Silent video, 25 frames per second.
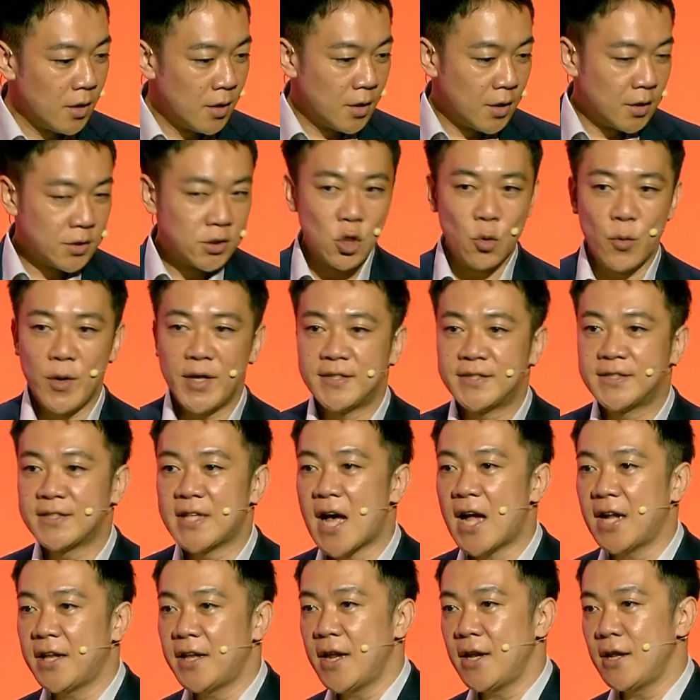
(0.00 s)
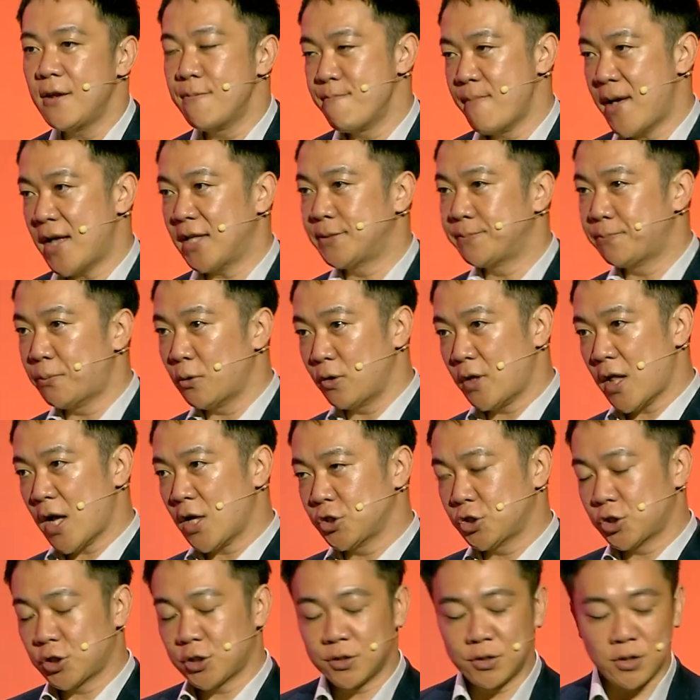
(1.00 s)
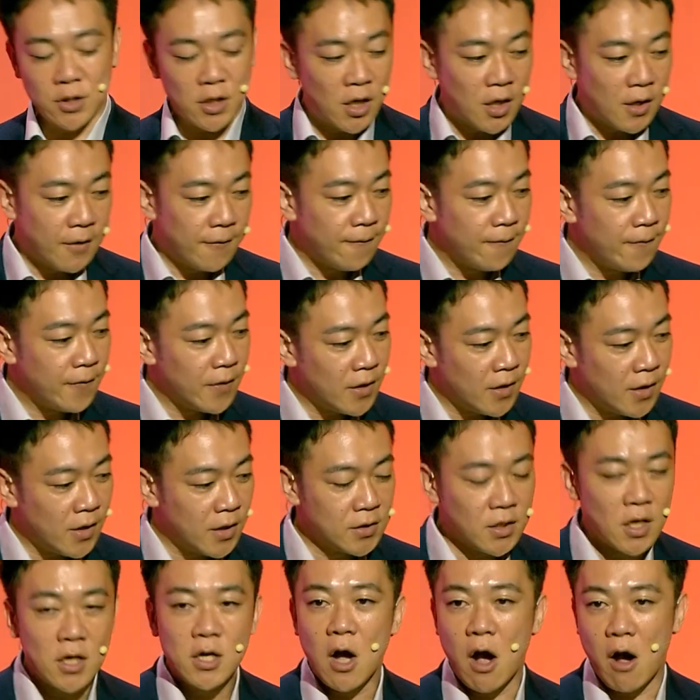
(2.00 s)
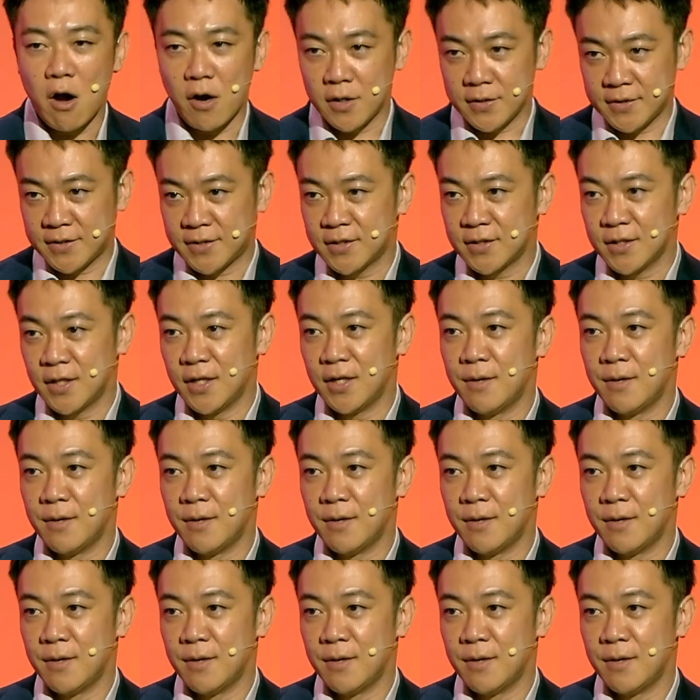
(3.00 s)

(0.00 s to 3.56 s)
So we started mass production of the cars